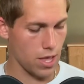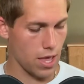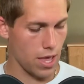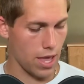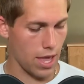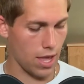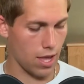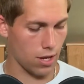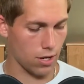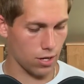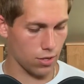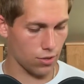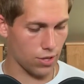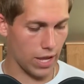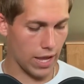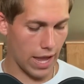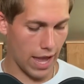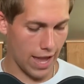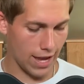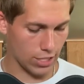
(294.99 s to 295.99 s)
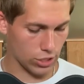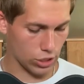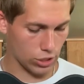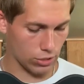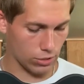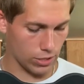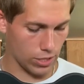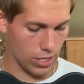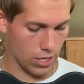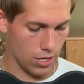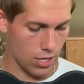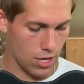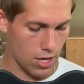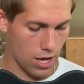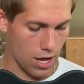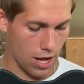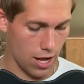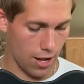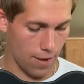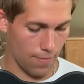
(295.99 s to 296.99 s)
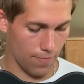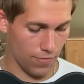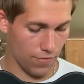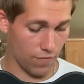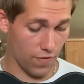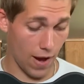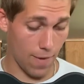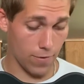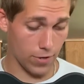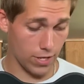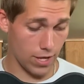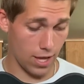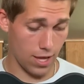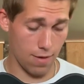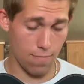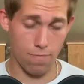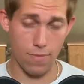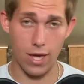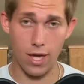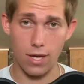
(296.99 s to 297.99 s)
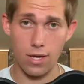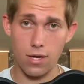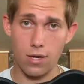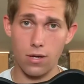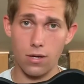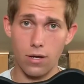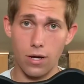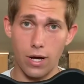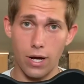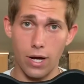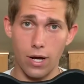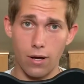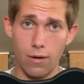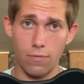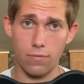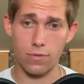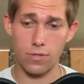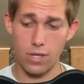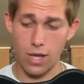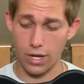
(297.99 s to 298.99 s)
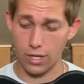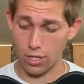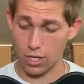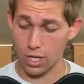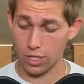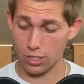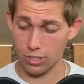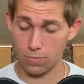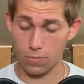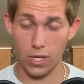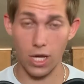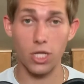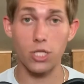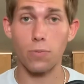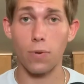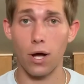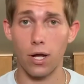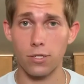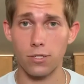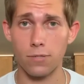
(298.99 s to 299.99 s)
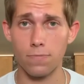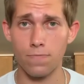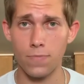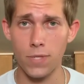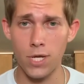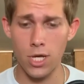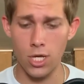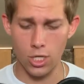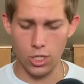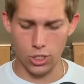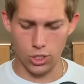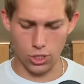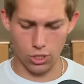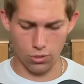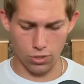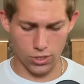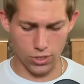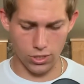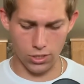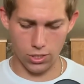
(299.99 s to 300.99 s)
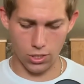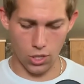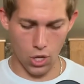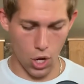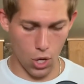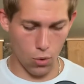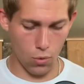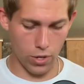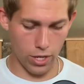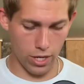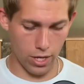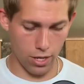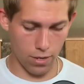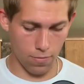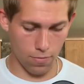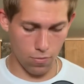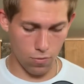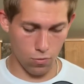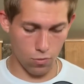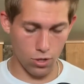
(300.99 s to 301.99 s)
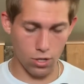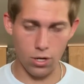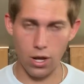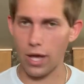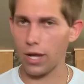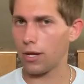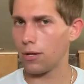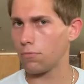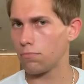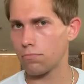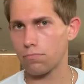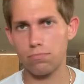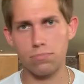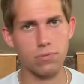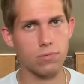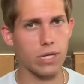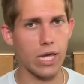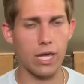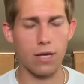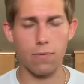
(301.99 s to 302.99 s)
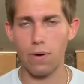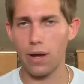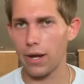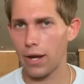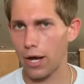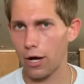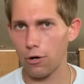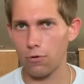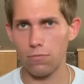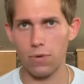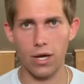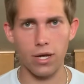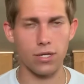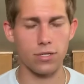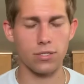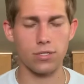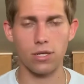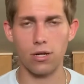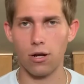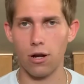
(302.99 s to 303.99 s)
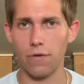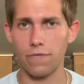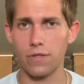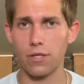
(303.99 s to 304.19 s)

and they actually fabricate and make custom gauge pods. So this is an OEM one. I didn't take mine out. I didn't send it off to